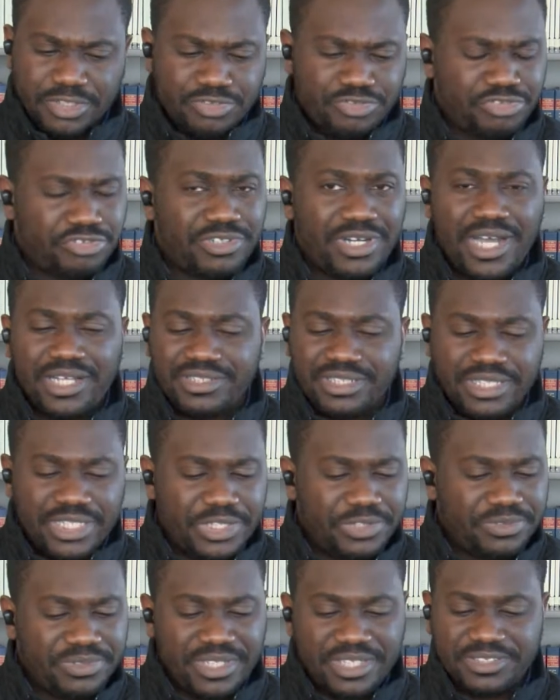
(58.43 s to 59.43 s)
Throughout the
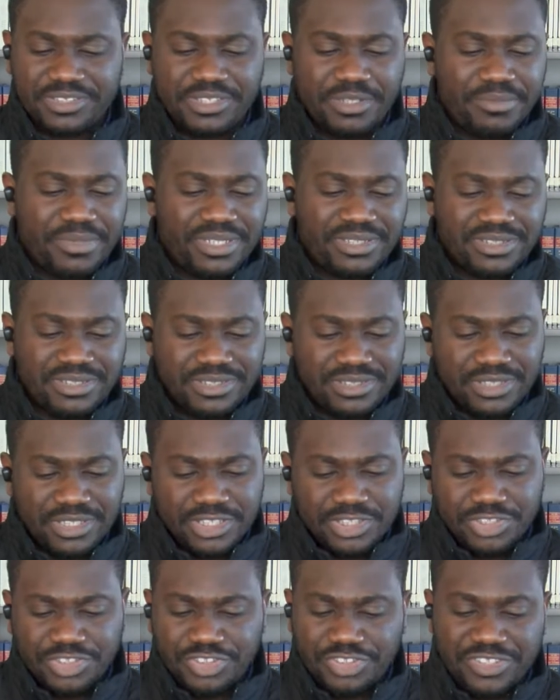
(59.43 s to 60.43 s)
New Testament,
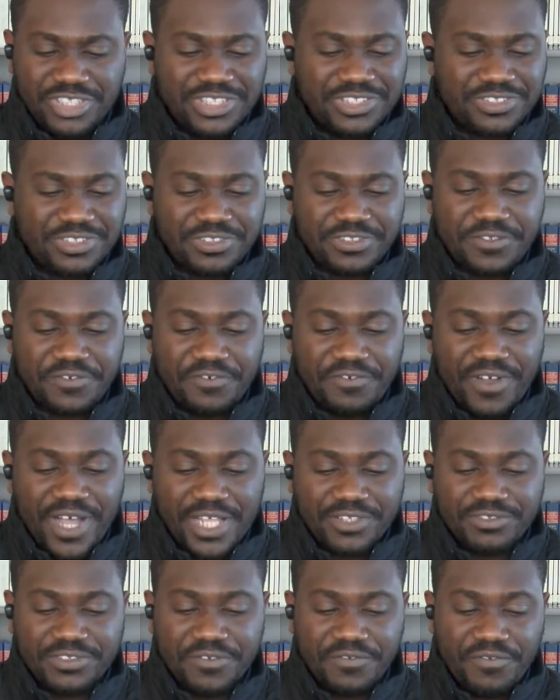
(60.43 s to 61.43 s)
Jesus
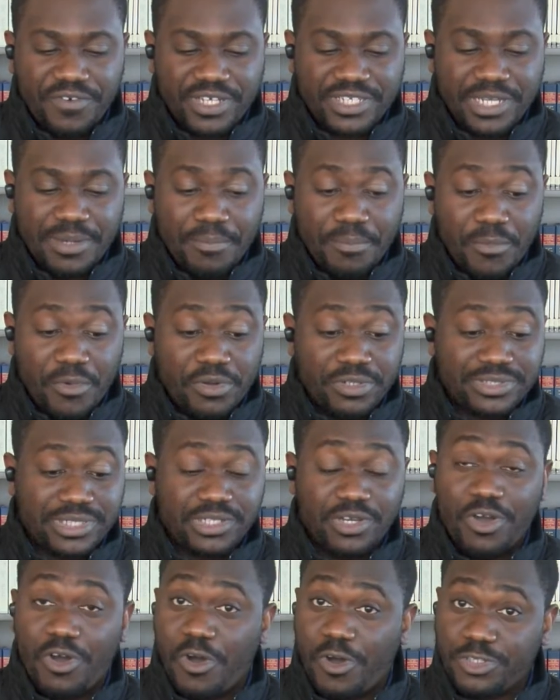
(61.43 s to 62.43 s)
referred to the Father more
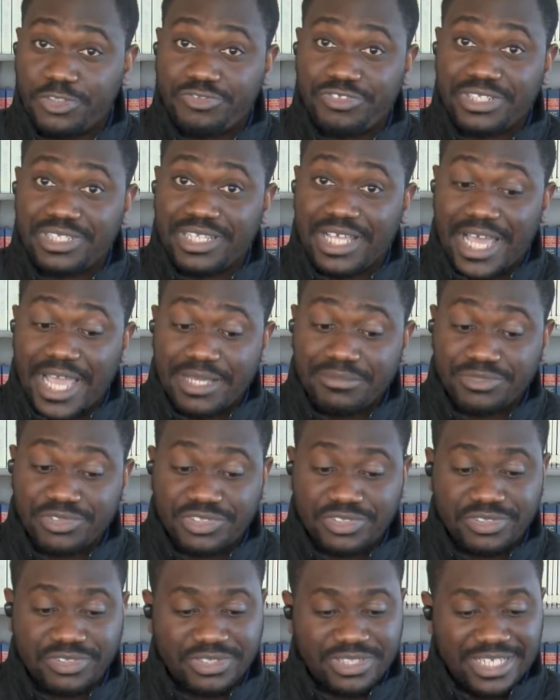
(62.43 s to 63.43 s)
than 100
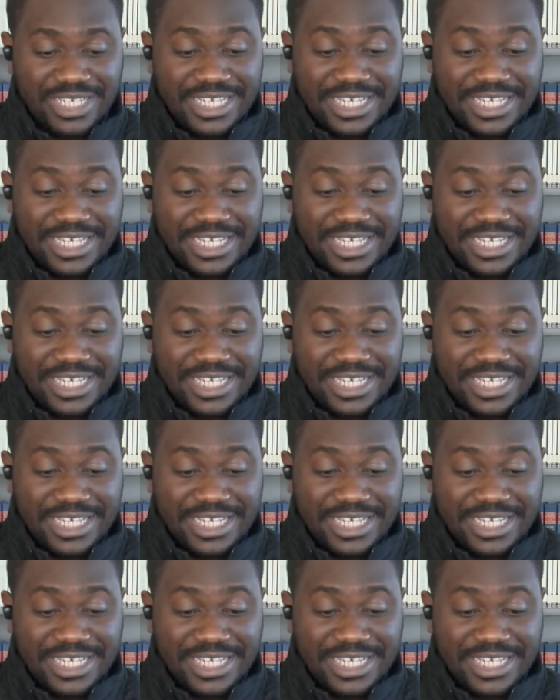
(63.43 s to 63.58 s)
times.